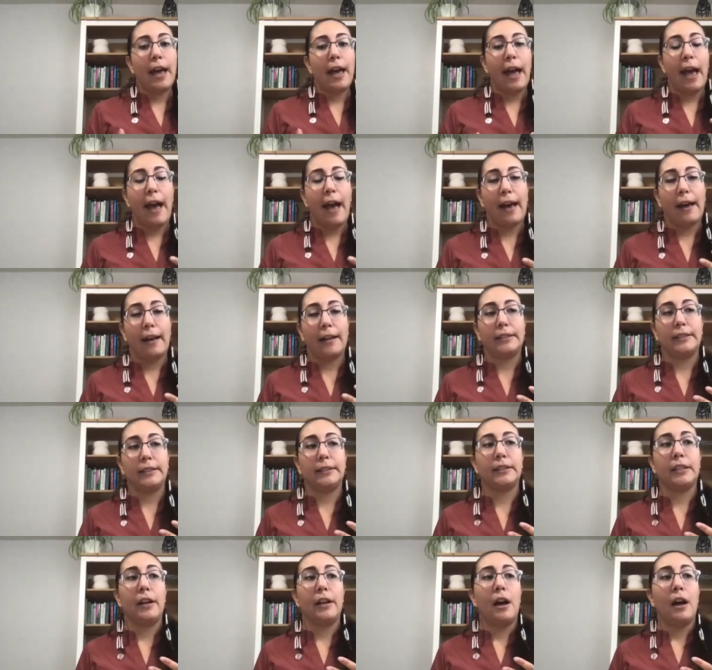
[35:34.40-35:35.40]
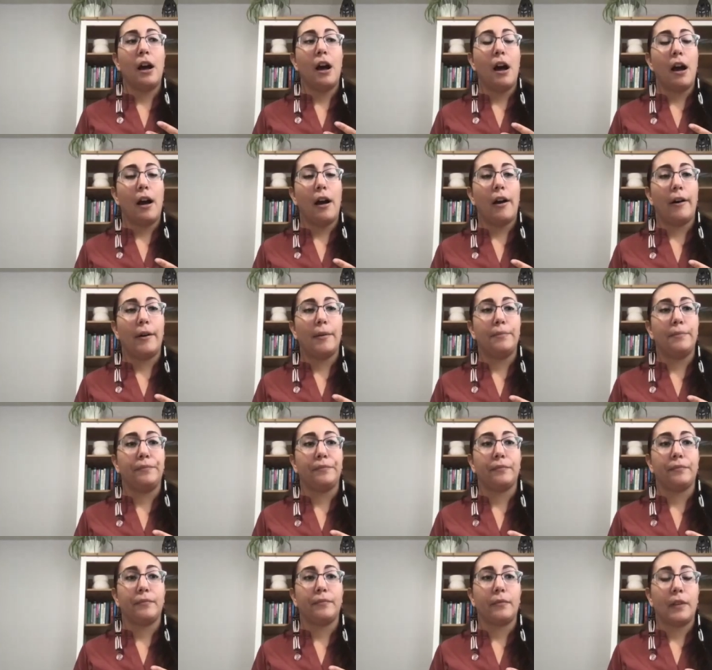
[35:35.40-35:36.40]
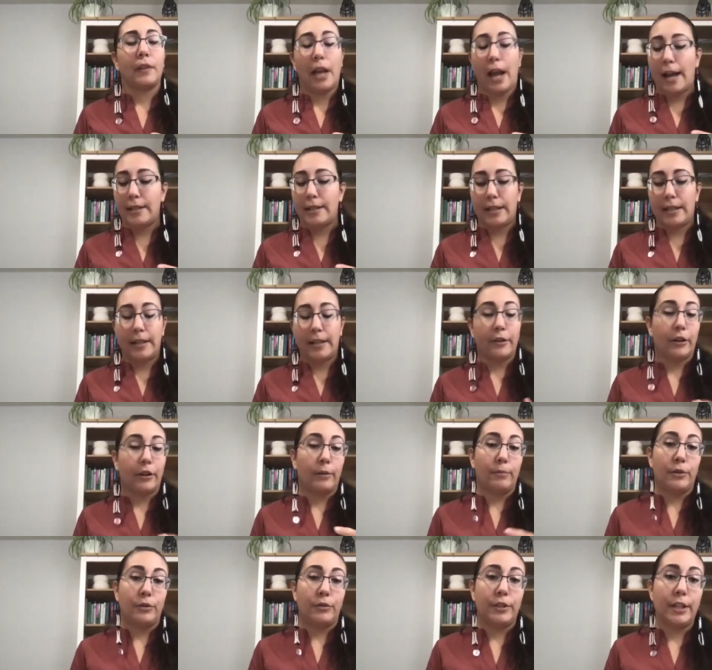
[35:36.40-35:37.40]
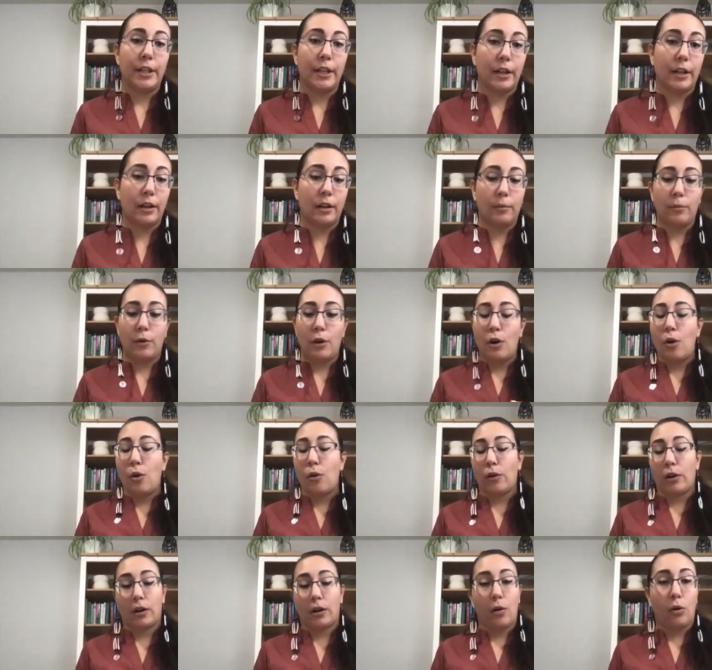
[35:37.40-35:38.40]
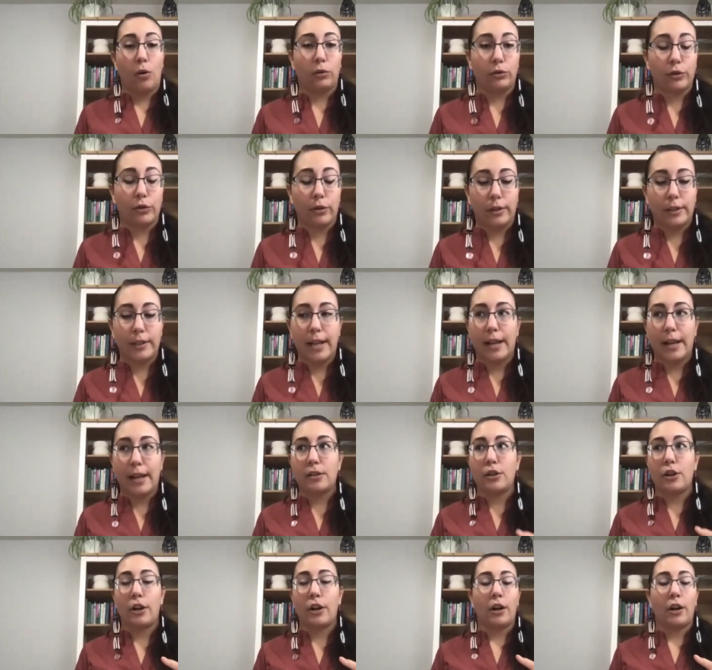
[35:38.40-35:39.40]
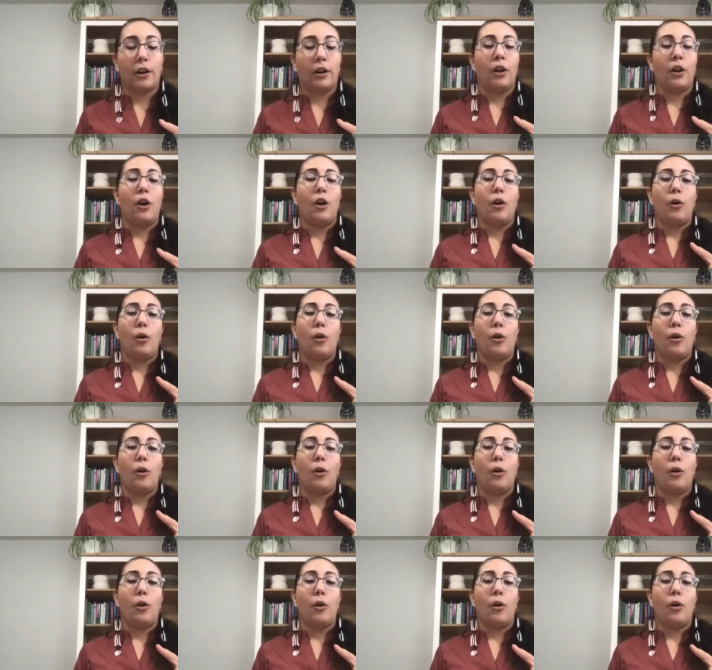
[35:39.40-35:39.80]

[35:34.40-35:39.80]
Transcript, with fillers: as, um, as either a museum or a cultural center